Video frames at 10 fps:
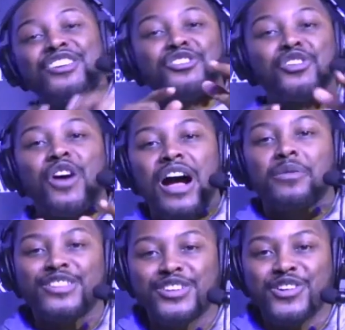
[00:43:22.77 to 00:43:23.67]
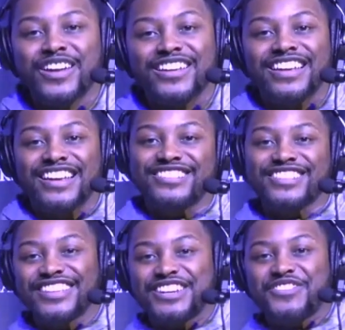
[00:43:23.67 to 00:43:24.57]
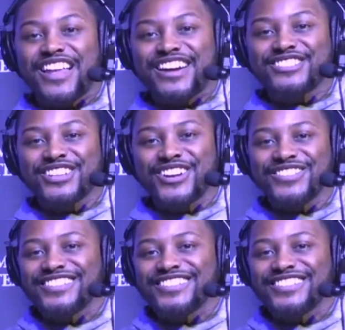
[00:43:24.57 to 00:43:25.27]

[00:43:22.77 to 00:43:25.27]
You know how we do it. It's the Let It Fly show.